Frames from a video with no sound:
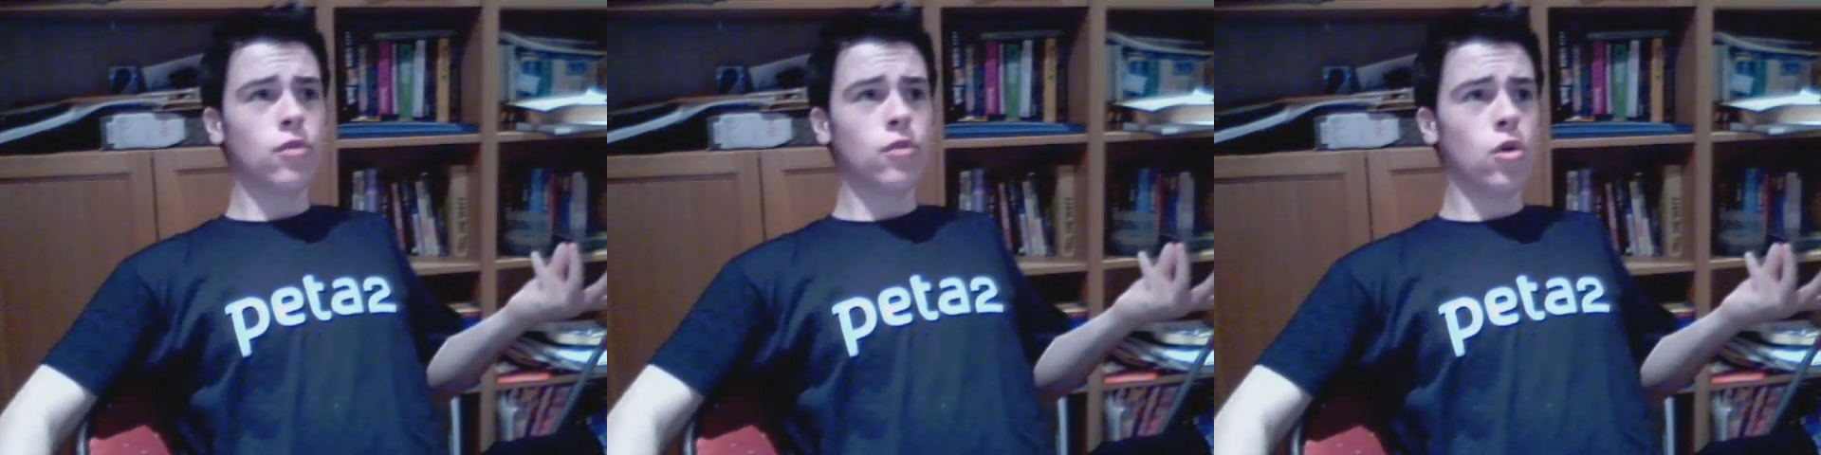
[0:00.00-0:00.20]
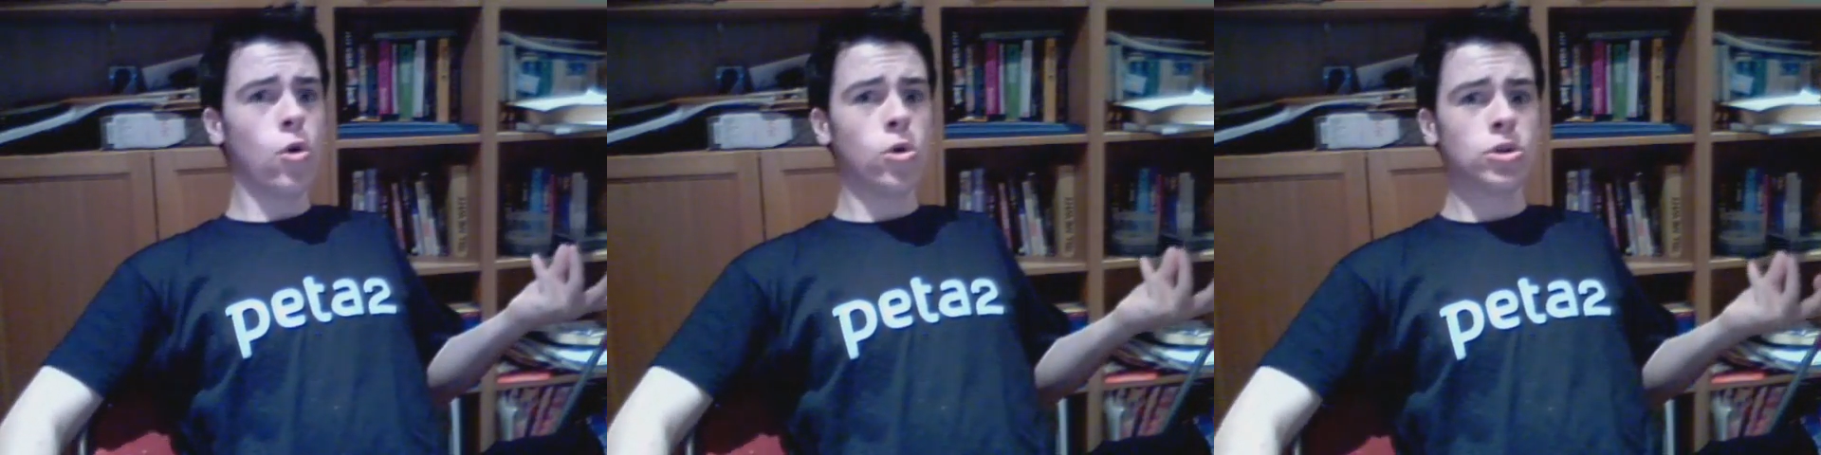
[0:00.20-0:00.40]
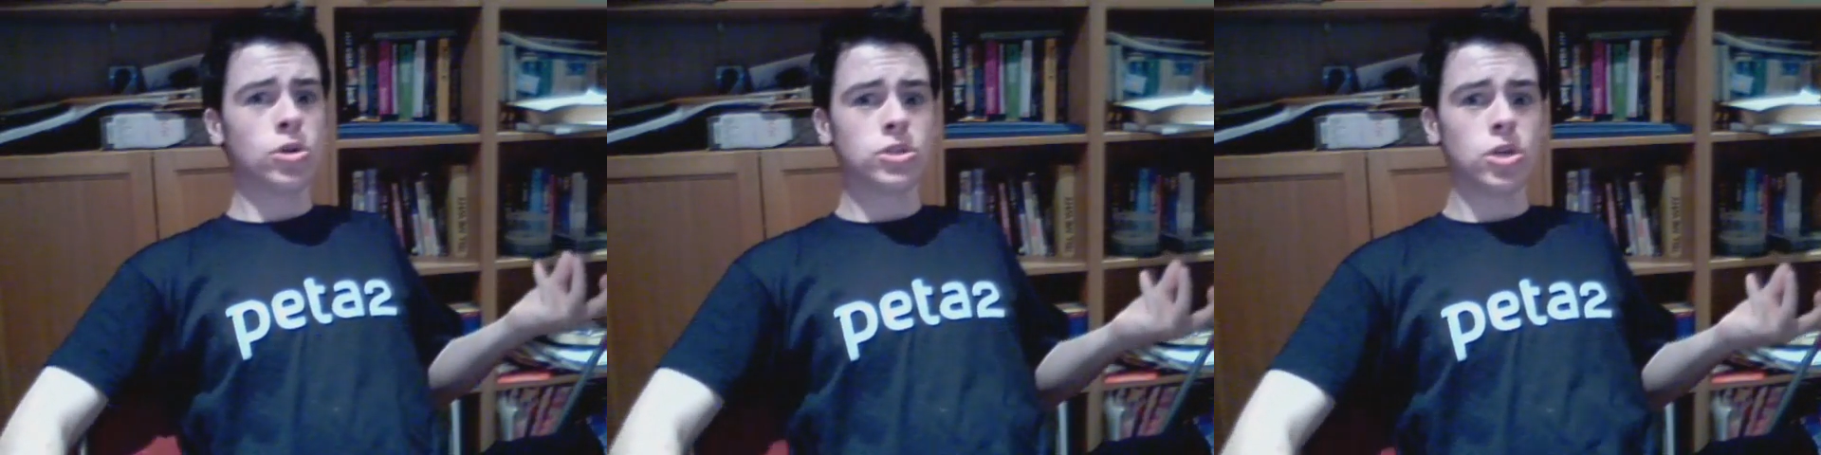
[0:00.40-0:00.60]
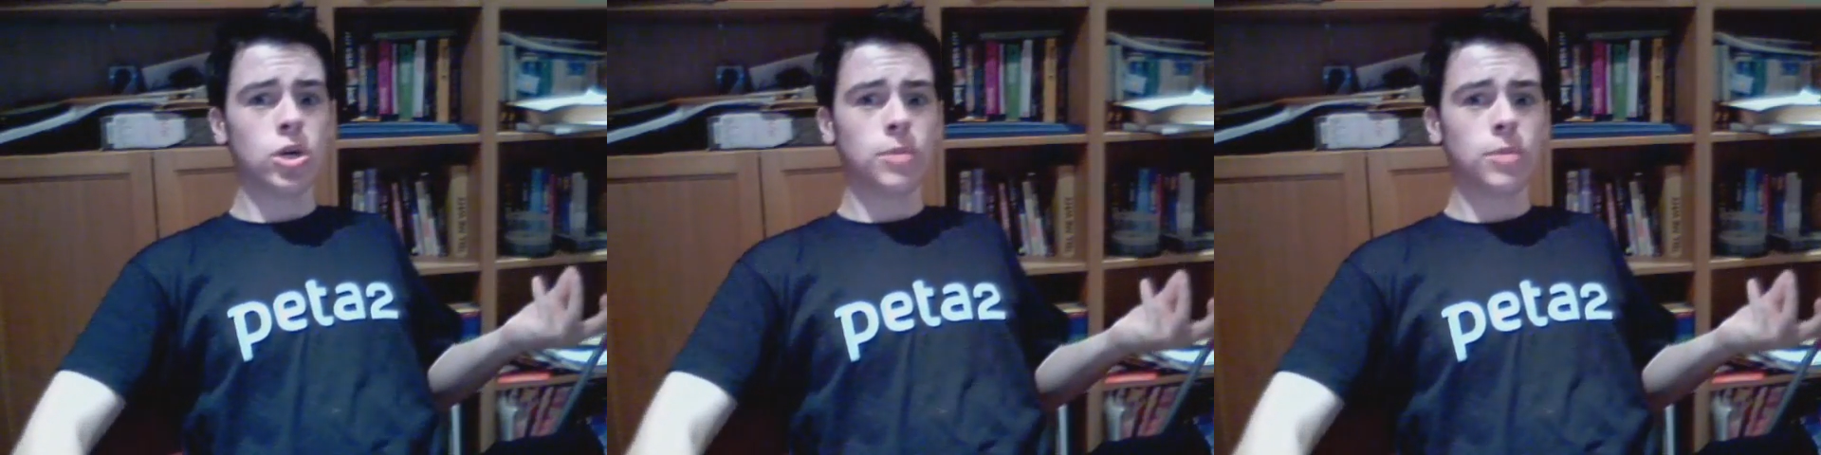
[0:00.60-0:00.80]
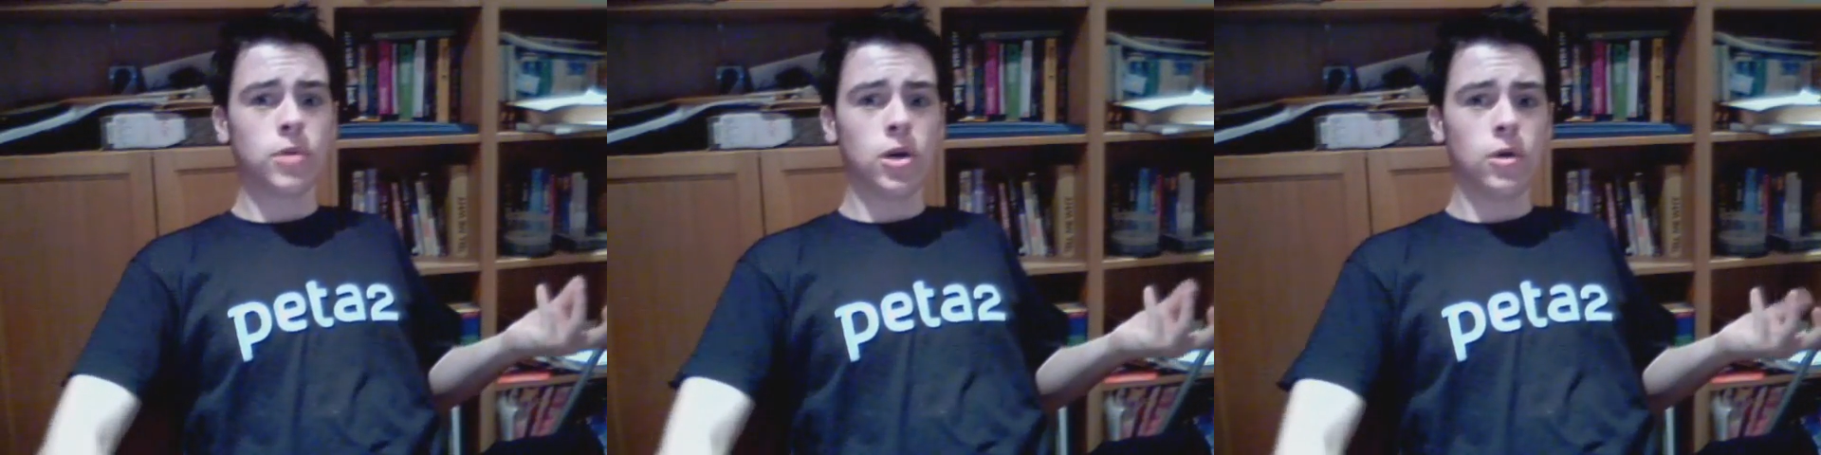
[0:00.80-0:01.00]
course
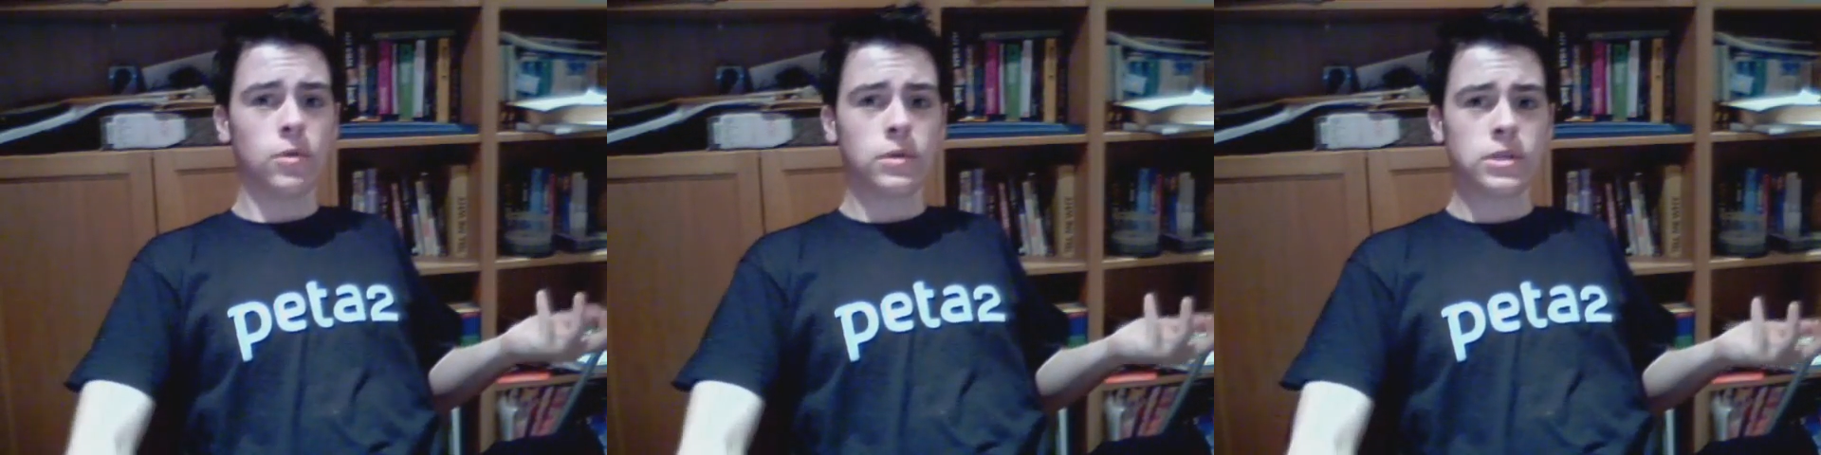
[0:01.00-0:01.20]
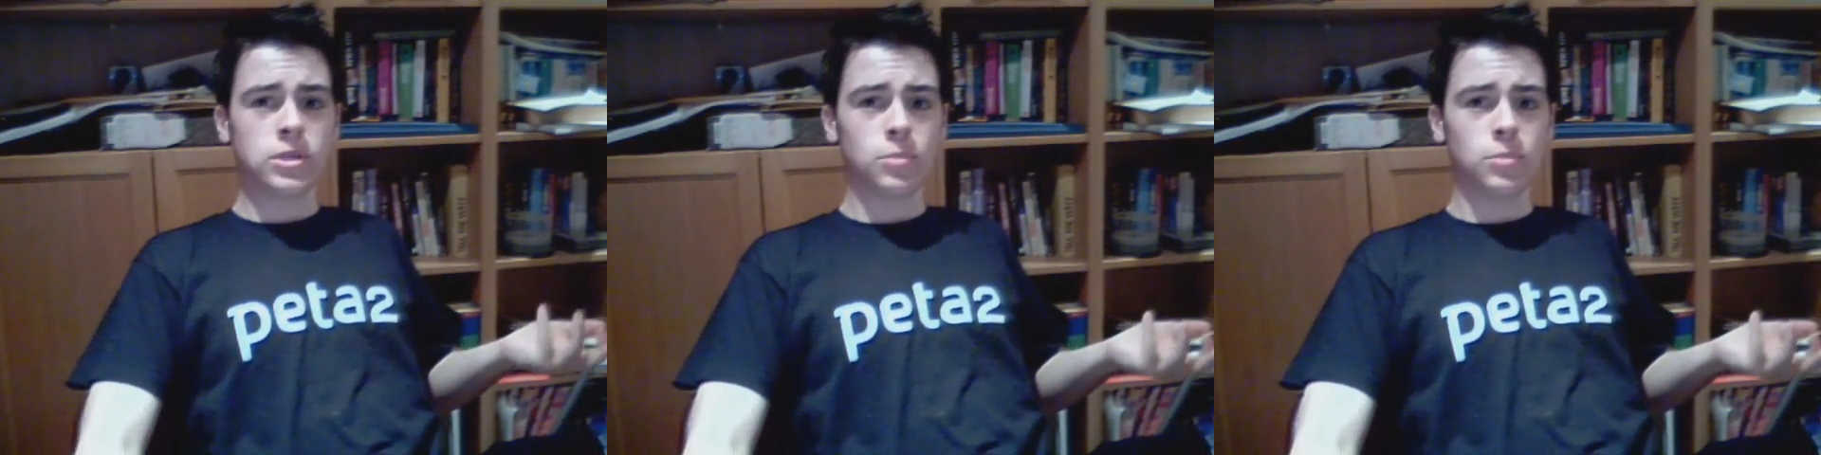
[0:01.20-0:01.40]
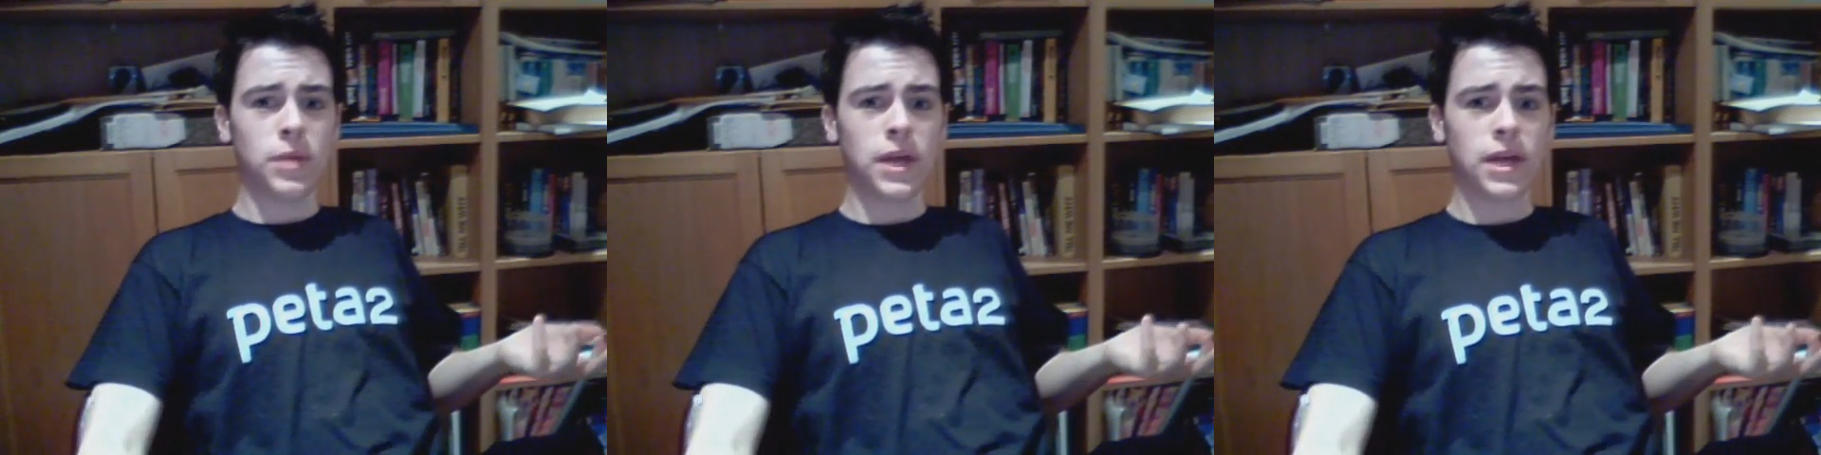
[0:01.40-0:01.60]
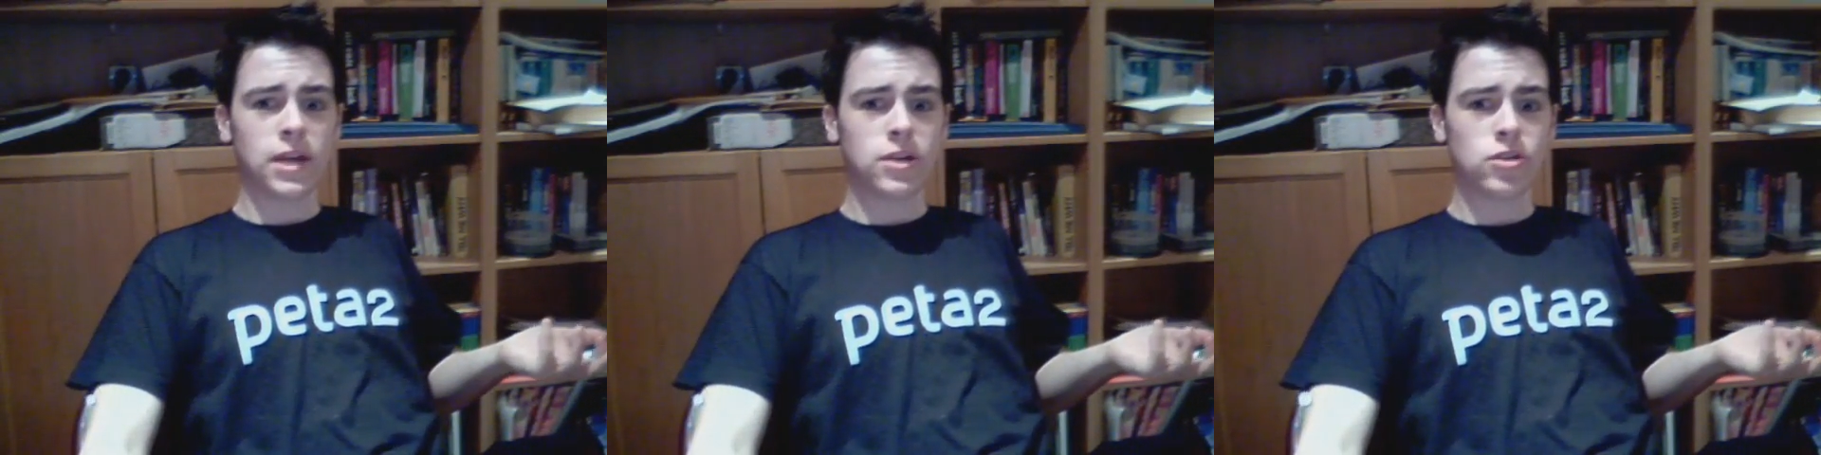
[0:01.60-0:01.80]
I'm going to pick